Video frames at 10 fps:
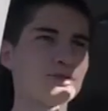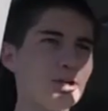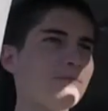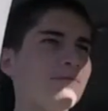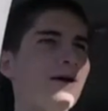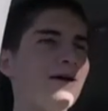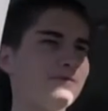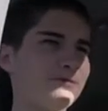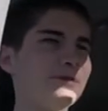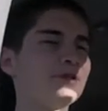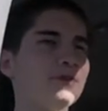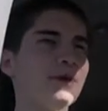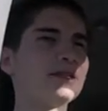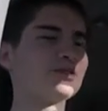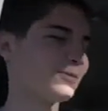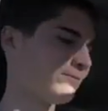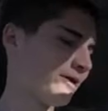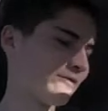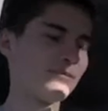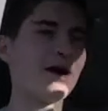Top five. Who could make top five?